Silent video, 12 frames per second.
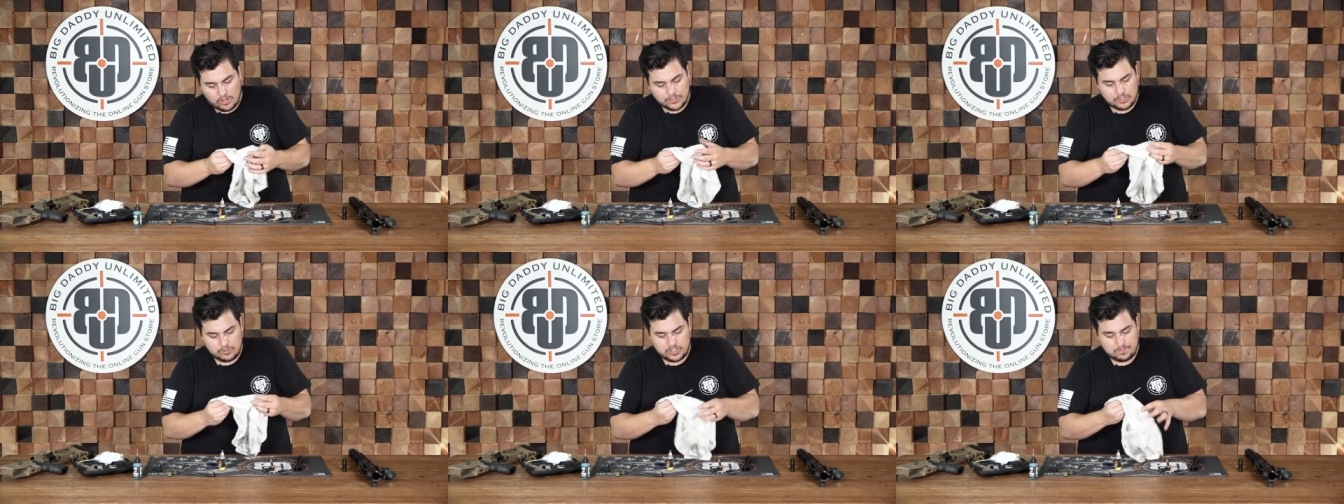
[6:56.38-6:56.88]

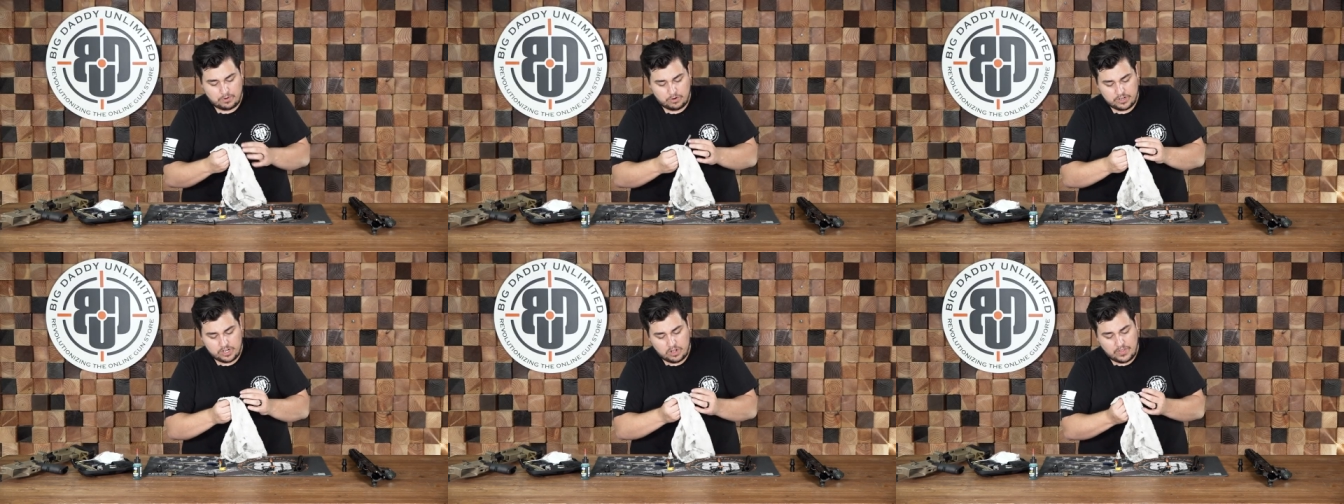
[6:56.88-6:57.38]
also, it's
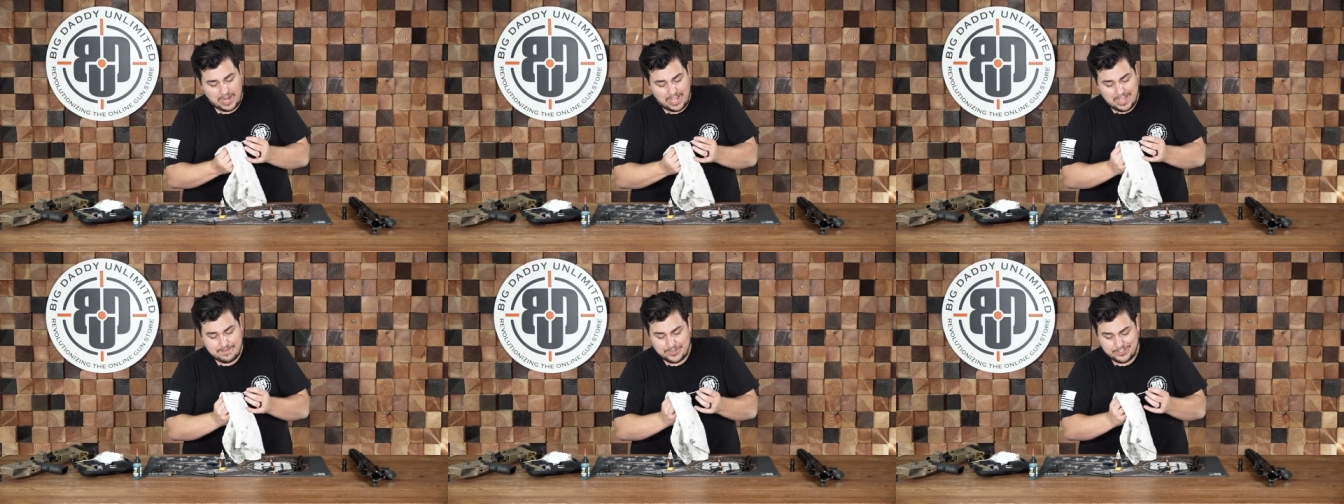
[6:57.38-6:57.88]
important to know that
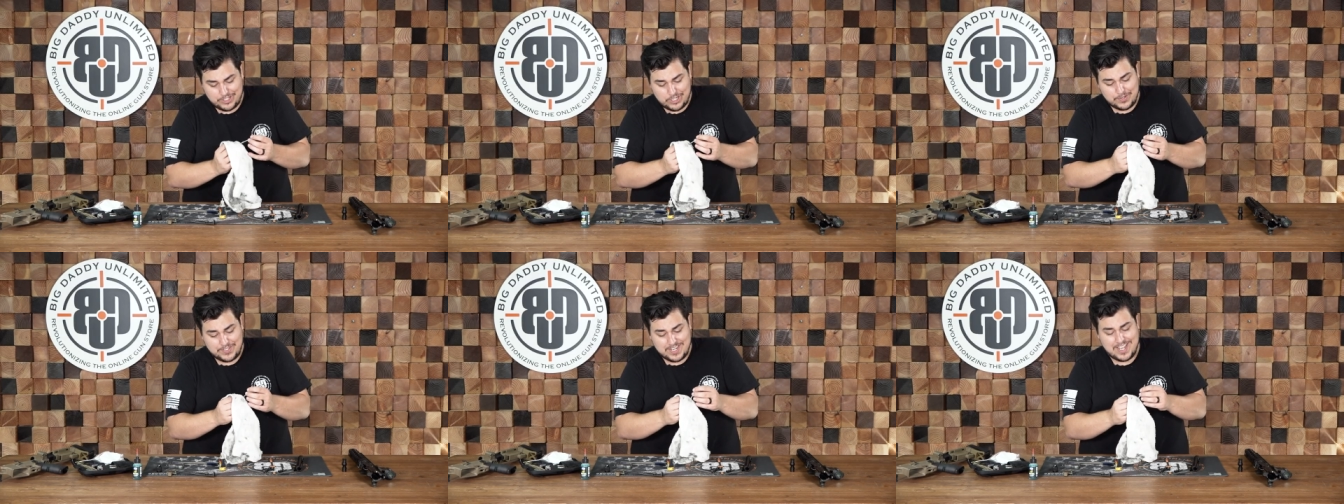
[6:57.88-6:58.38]
I'm just
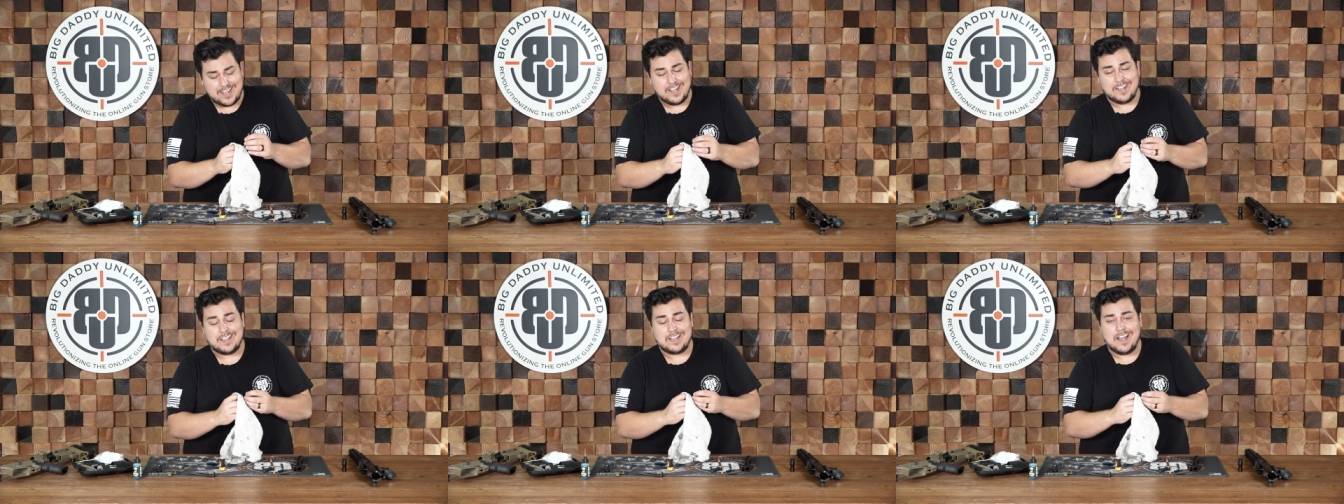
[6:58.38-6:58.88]
using like
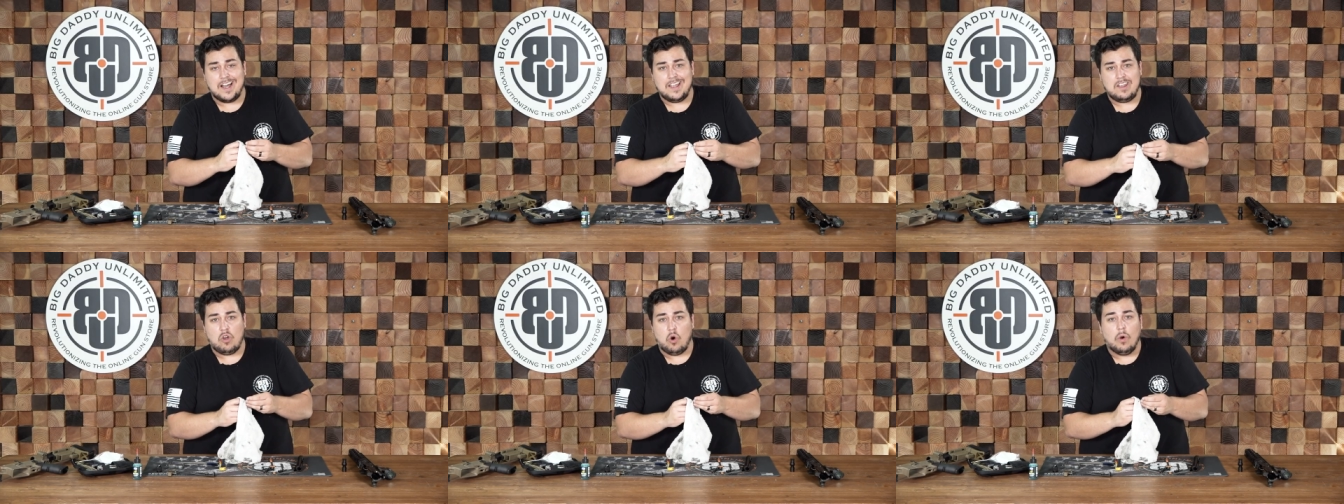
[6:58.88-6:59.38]
a
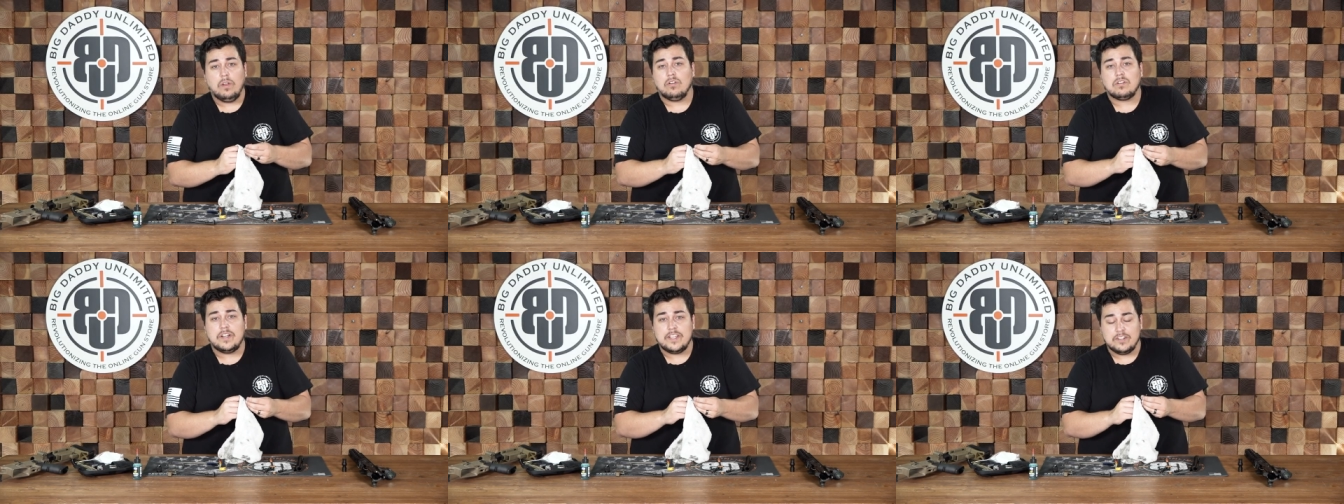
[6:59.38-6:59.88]
gun oil
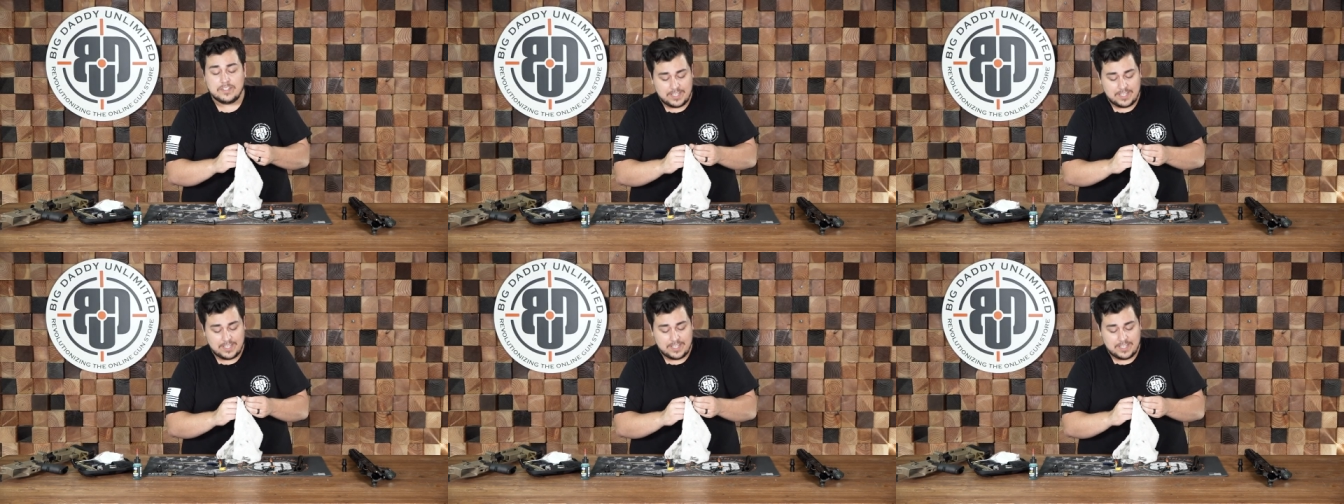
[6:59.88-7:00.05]
cleaner